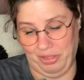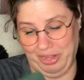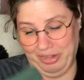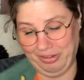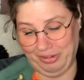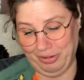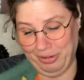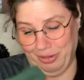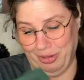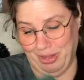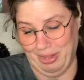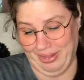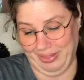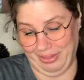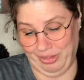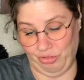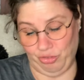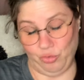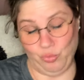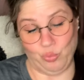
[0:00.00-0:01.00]
these.
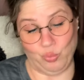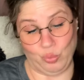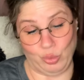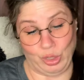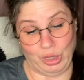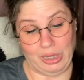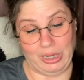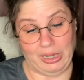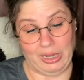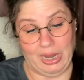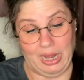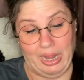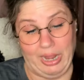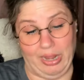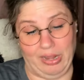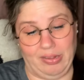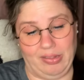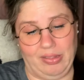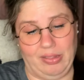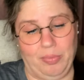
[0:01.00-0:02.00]
These are really
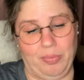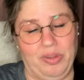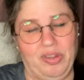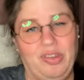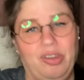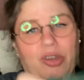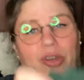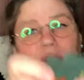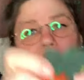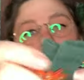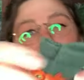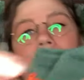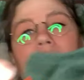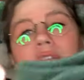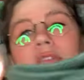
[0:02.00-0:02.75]
nice. The material